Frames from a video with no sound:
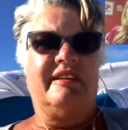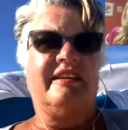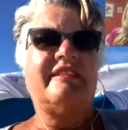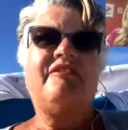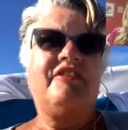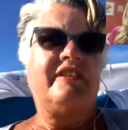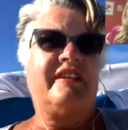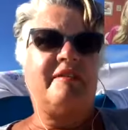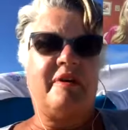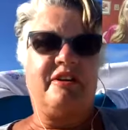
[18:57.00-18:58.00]
definitely
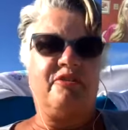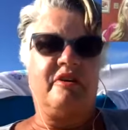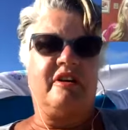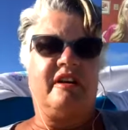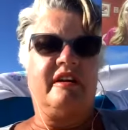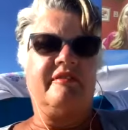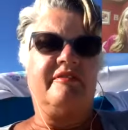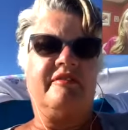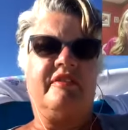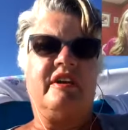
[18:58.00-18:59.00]
a minority.
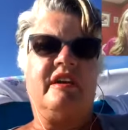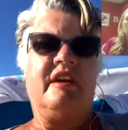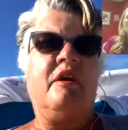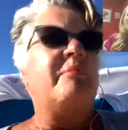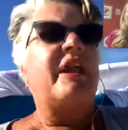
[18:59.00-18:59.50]
But